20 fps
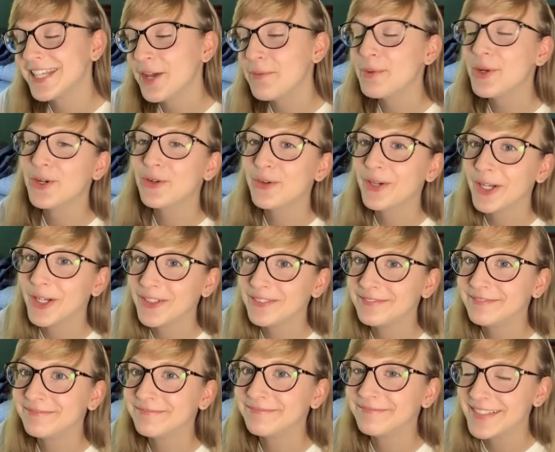Put a grill
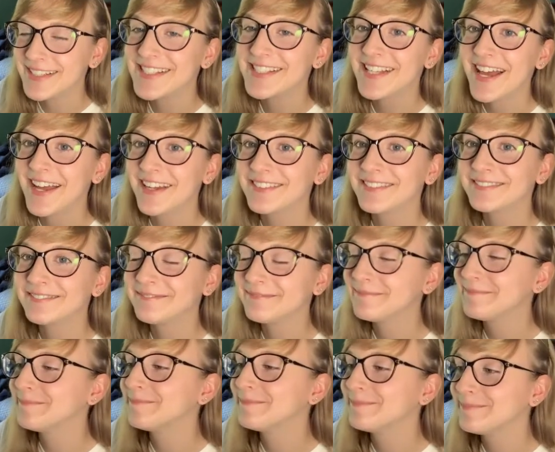inside.
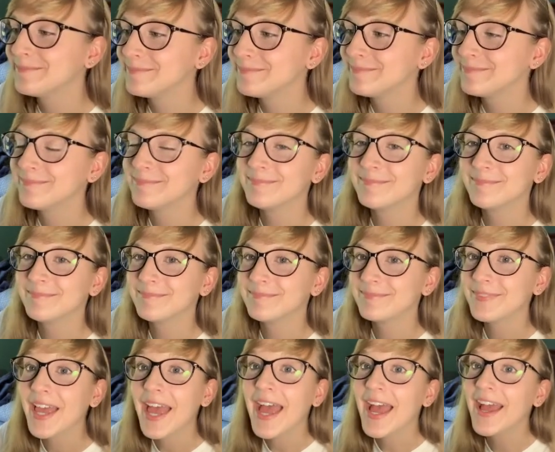
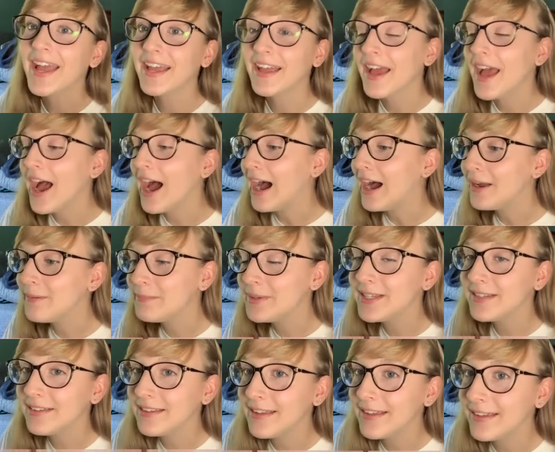Hey, I
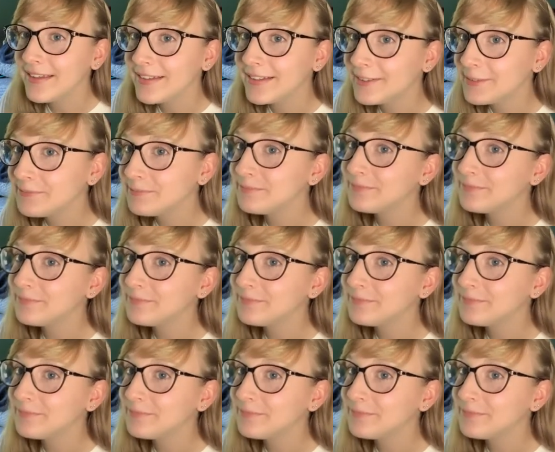mean, like,